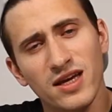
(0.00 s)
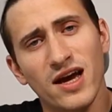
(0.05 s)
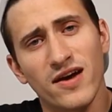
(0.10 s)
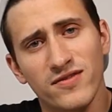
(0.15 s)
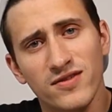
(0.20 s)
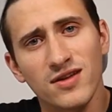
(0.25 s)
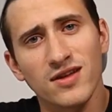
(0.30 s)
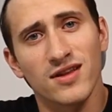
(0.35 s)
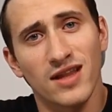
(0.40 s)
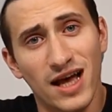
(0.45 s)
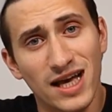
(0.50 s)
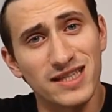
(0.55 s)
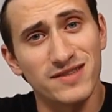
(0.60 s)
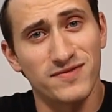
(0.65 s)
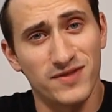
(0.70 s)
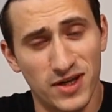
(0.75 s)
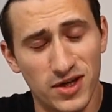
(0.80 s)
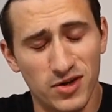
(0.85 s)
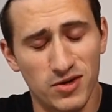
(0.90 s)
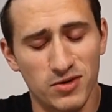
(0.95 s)
think after the
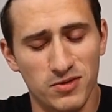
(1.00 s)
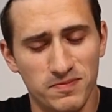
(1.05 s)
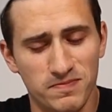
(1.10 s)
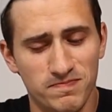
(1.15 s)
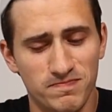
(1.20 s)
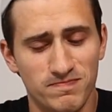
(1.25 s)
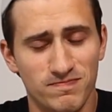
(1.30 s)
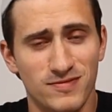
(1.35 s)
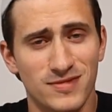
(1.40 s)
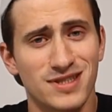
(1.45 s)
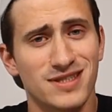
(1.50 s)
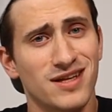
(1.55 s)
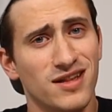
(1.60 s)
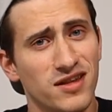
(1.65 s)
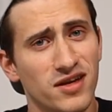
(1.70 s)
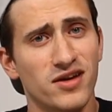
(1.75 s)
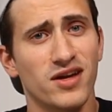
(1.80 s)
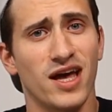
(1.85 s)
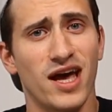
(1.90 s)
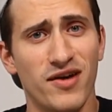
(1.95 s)
last video, it's
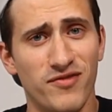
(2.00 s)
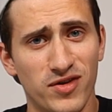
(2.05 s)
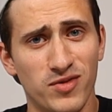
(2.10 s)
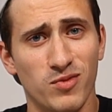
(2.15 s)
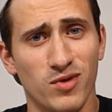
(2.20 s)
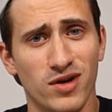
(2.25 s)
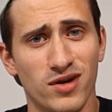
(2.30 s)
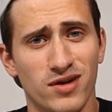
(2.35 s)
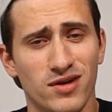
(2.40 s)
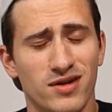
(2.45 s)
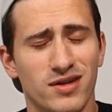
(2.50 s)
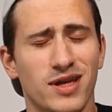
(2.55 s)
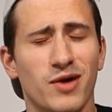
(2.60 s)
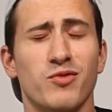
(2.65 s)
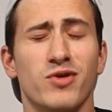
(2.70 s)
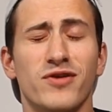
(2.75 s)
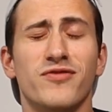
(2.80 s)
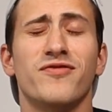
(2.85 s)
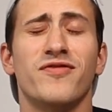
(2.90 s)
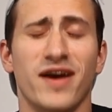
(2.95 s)
clear to everyone
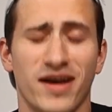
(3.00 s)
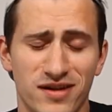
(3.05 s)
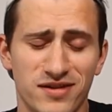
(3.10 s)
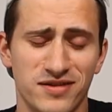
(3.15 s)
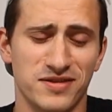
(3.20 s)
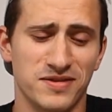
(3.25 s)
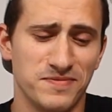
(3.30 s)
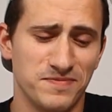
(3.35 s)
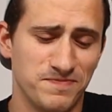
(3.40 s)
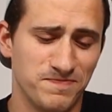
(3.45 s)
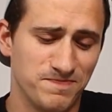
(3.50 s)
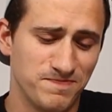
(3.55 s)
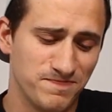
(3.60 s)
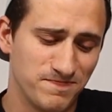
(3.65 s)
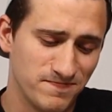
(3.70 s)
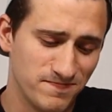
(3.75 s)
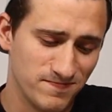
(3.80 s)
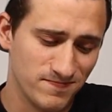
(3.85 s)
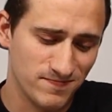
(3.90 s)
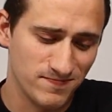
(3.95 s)
that we've failed.
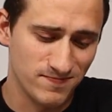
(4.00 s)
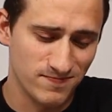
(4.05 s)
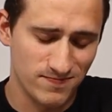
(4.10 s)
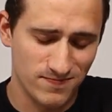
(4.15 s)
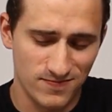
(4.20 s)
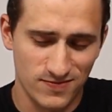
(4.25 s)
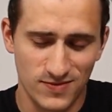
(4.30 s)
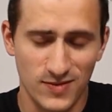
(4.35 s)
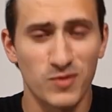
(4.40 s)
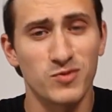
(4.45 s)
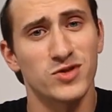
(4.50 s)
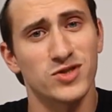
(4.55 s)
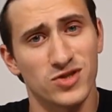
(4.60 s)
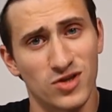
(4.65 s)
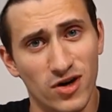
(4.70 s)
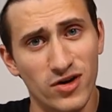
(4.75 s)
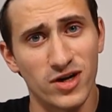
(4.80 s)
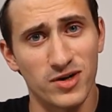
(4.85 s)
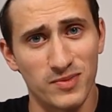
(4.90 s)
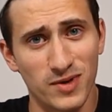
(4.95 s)
And we're
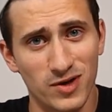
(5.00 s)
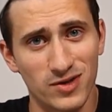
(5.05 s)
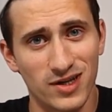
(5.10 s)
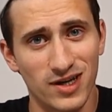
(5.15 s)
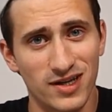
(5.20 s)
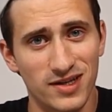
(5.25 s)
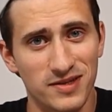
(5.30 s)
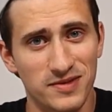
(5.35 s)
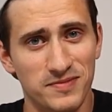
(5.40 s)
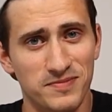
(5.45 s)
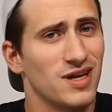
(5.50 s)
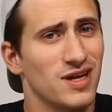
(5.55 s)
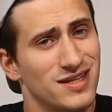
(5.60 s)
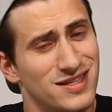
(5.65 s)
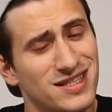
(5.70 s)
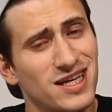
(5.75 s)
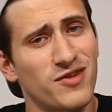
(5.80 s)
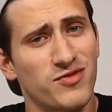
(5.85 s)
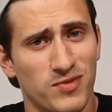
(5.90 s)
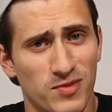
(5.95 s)
sorry about that. But
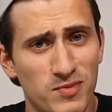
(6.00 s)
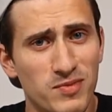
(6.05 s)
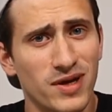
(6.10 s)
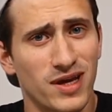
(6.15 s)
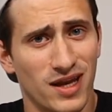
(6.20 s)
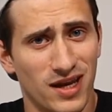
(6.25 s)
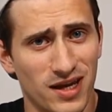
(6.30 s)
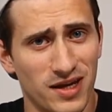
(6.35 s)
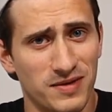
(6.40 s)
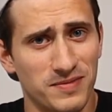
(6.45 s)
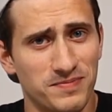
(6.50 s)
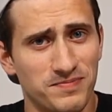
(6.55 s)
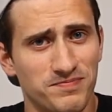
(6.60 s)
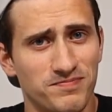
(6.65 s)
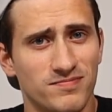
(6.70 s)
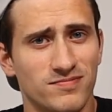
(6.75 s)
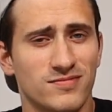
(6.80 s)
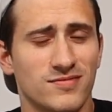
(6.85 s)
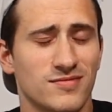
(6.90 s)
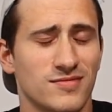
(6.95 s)
let's start from the beginning.
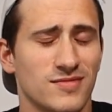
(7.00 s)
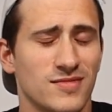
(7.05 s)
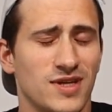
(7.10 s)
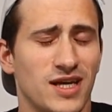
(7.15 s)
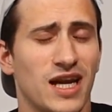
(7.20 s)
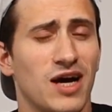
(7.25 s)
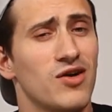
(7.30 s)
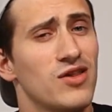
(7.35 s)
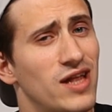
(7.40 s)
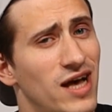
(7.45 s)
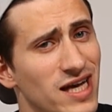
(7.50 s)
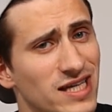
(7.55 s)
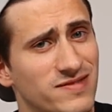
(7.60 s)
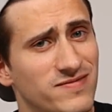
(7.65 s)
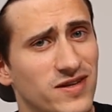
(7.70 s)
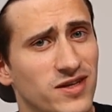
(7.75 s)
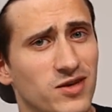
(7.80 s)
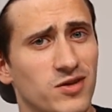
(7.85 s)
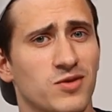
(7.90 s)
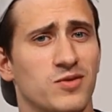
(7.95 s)
In our
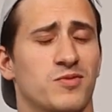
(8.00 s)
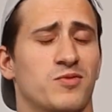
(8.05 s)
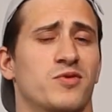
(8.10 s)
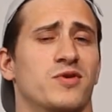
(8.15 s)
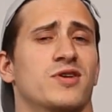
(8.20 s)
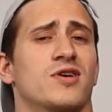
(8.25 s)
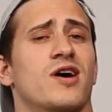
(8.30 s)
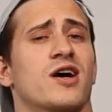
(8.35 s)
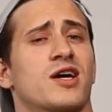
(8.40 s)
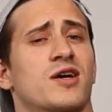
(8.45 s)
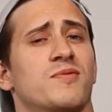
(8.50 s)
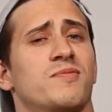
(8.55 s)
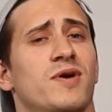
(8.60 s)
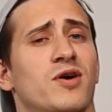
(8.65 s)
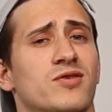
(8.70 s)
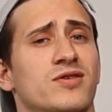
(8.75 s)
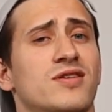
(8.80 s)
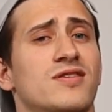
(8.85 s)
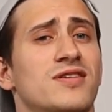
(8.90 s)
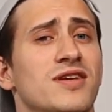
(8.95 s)
last video, we were talking
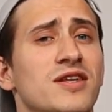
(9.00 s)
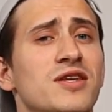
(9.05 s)
about